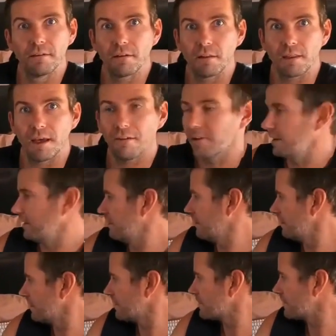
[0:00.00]
I love it.
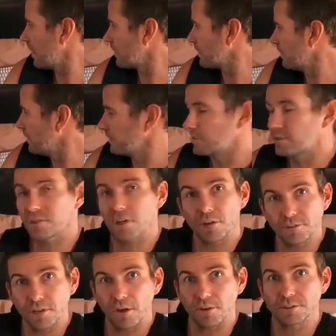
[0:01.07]
It's so good, so
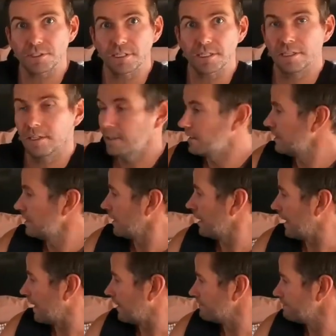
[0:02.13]
toasty.
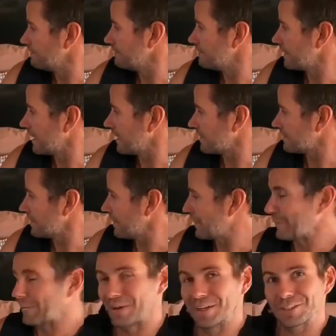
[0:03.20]
And I'll tell
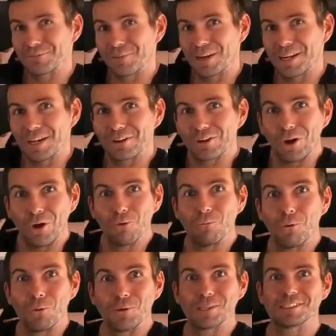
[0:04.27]
you what, it's made our cold
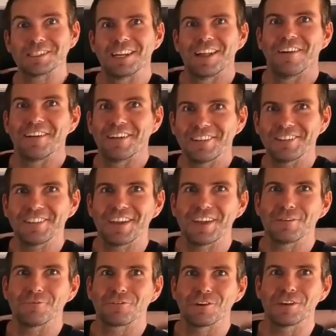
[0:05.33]
mornings and our
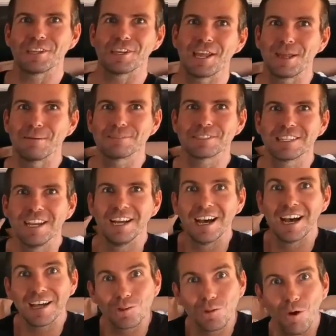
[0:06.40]
inland free camps
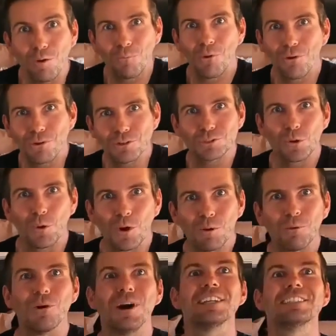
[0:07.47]
a lot more
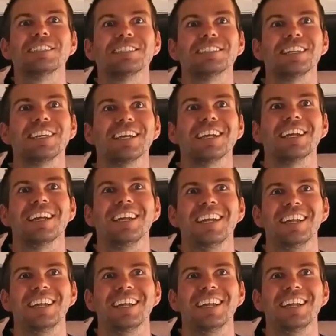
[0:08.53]
enjoyable, hasn't it, dear?